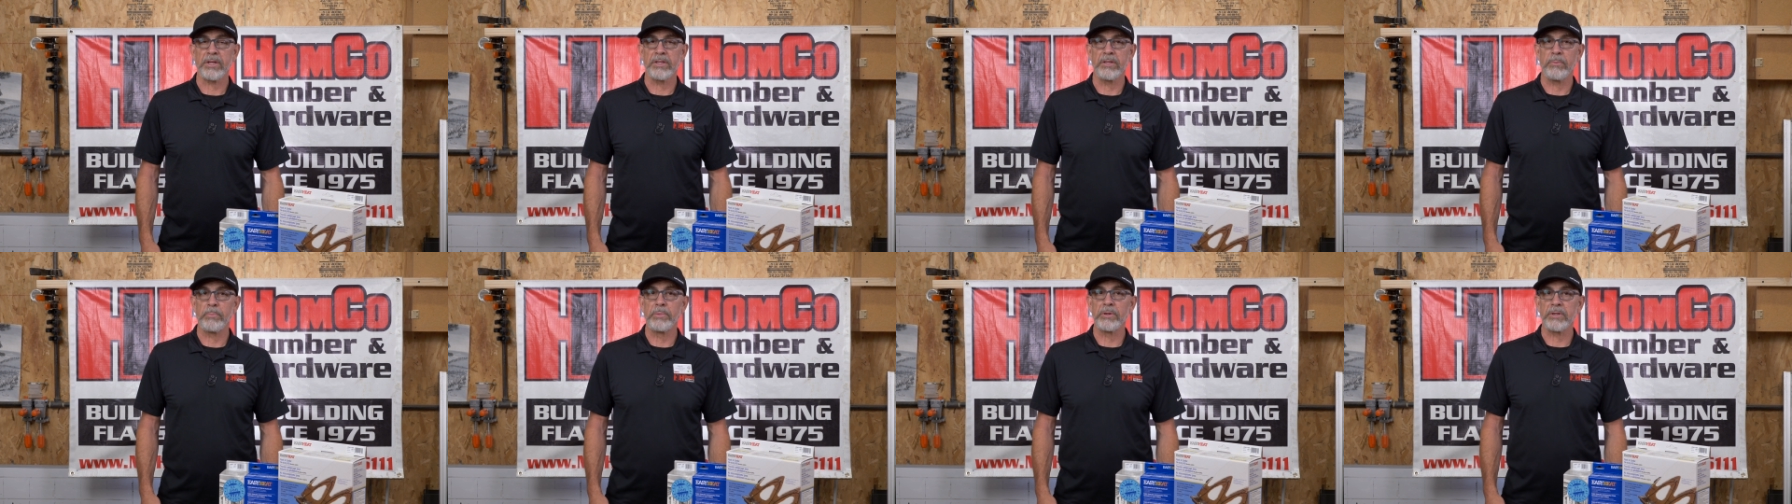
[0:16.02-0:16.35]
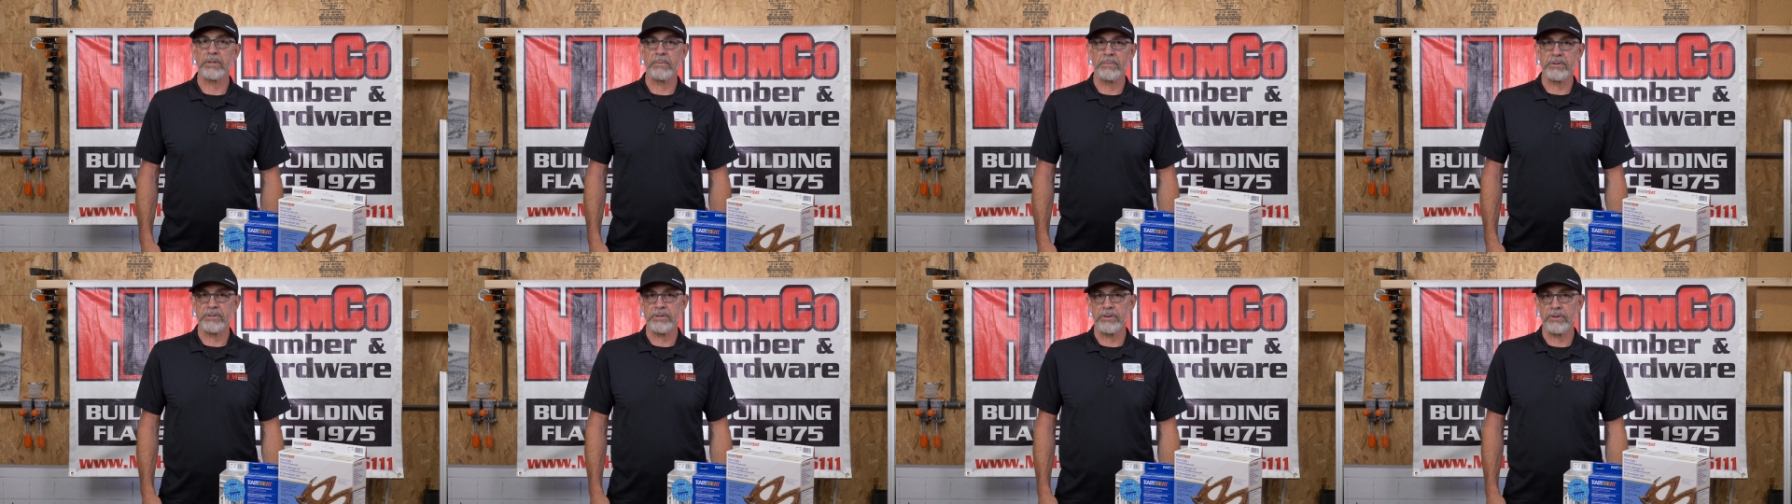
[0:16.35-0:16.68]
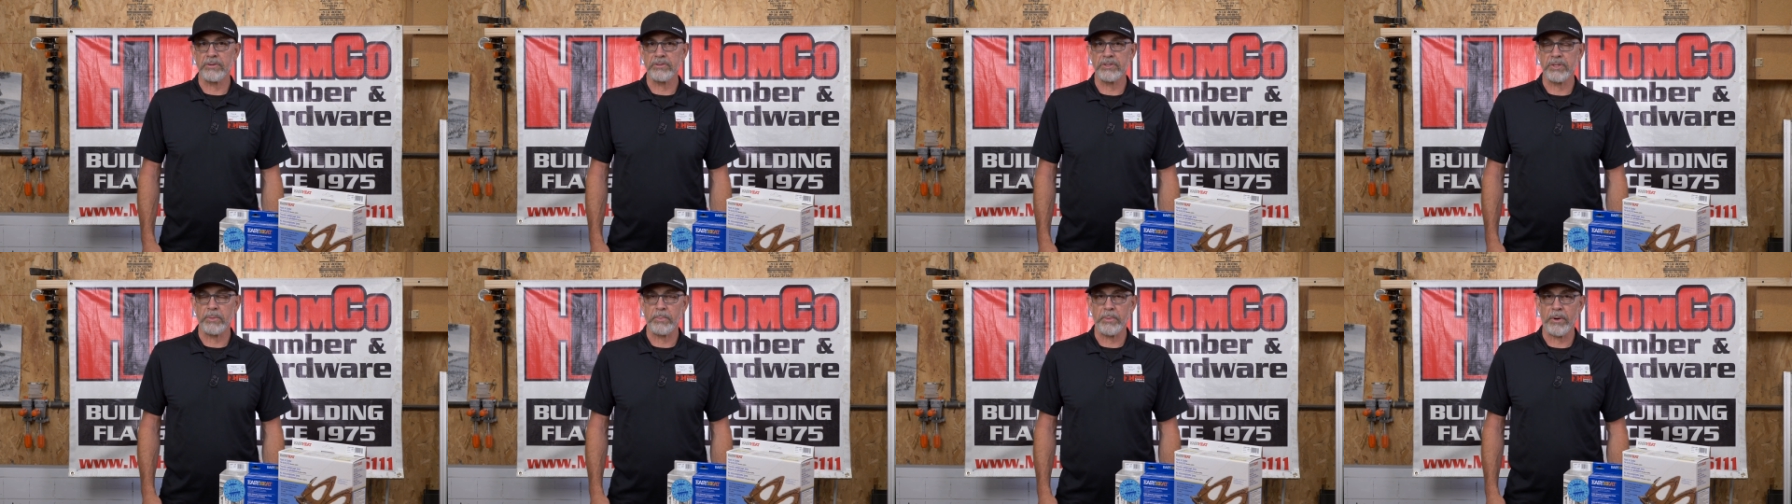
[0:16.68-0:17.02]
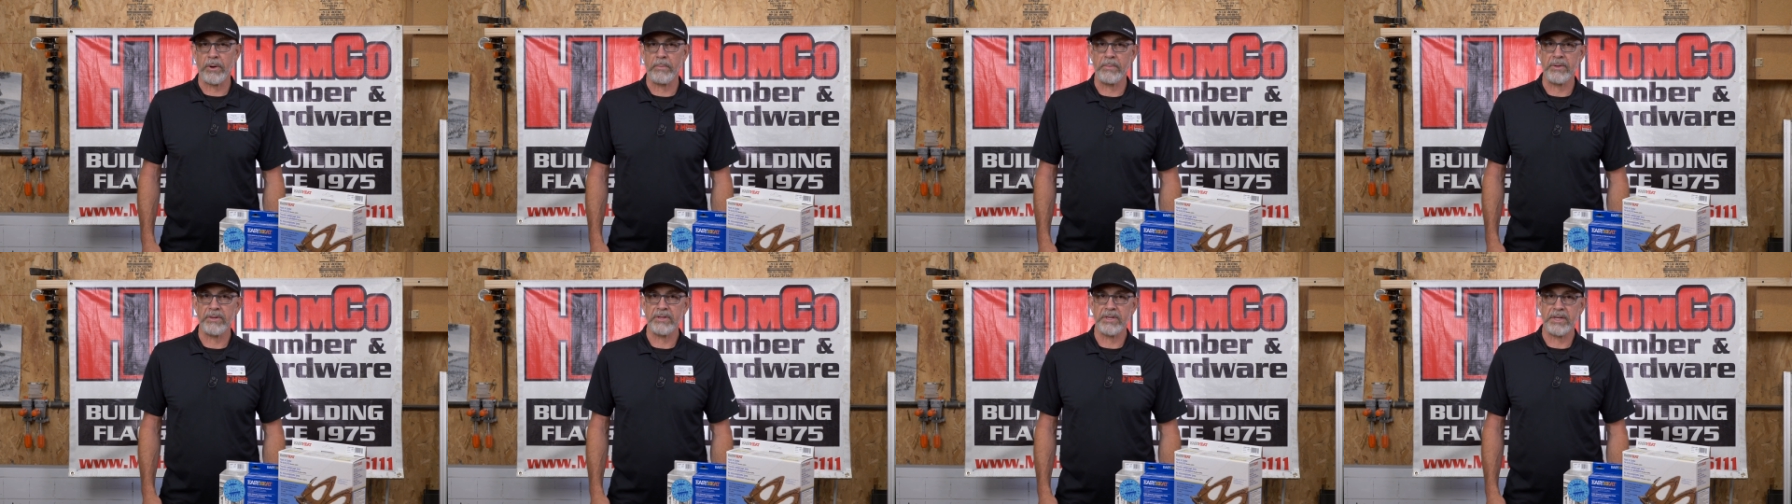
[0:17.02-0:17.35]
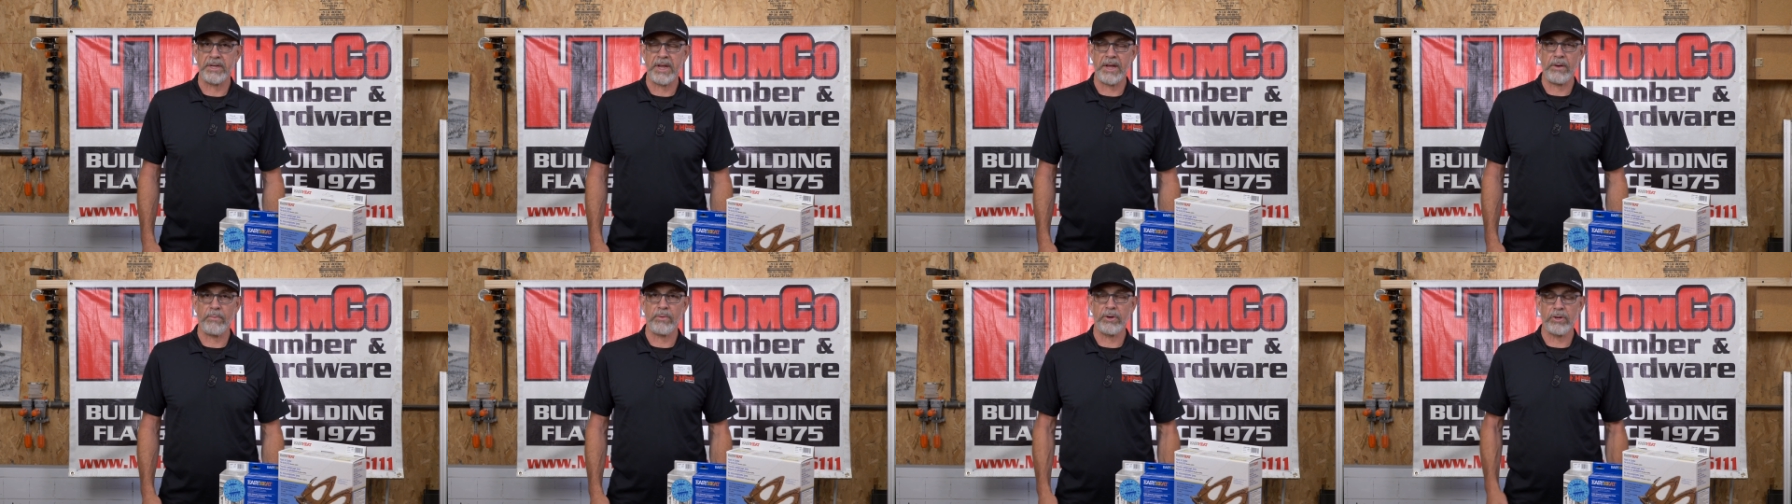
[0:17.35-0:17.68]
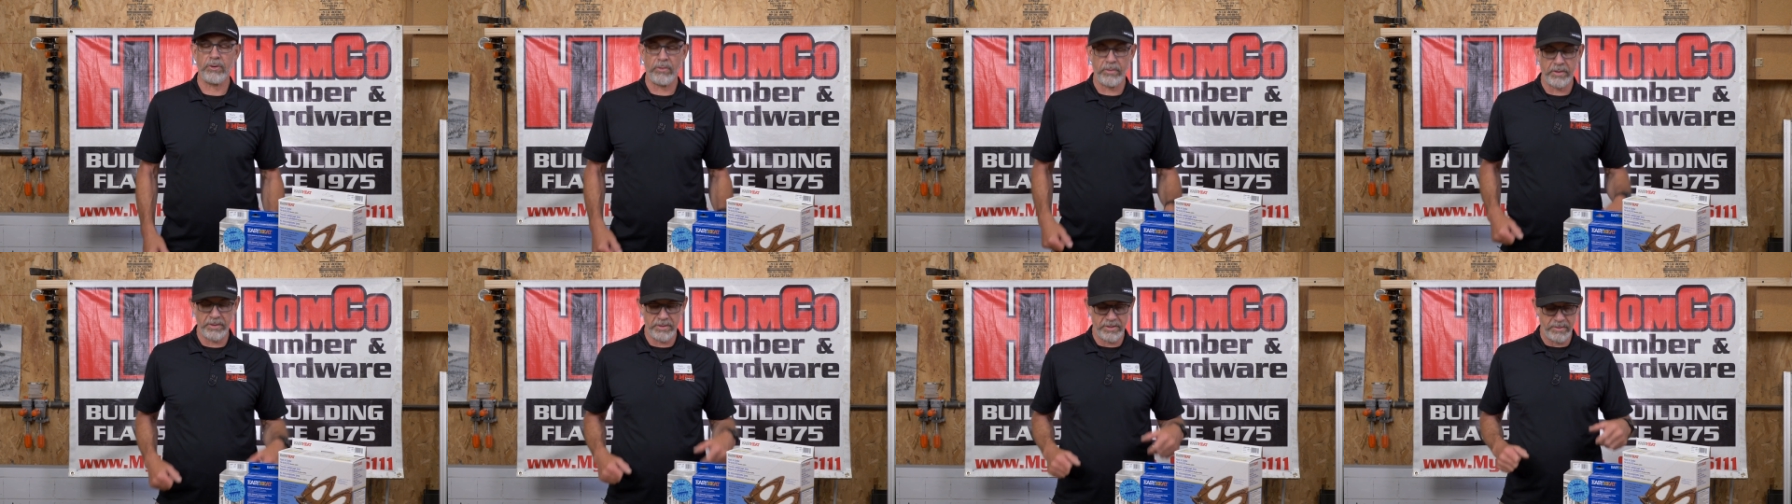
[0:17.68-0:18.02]
in the building materials department. Today we're
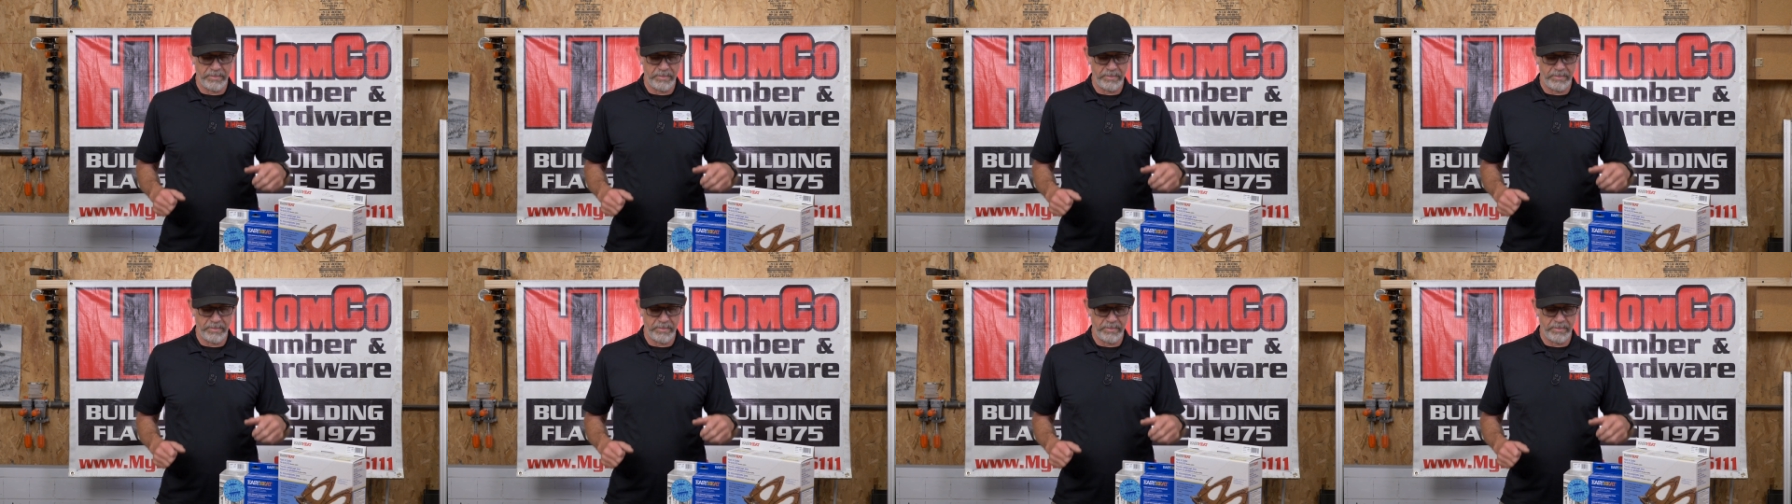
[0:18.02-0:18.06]
going